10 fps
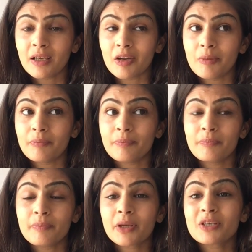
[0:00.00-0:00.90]
Um,
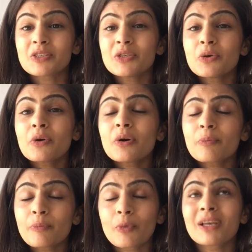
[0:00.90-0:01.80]
because you're,
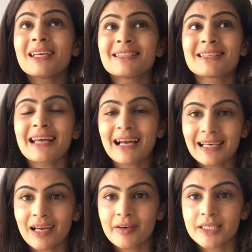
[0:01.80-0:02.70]
what it is, is that
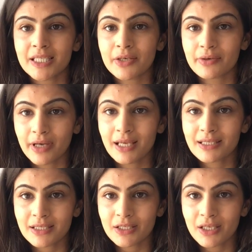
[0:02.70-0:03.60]
clarity creates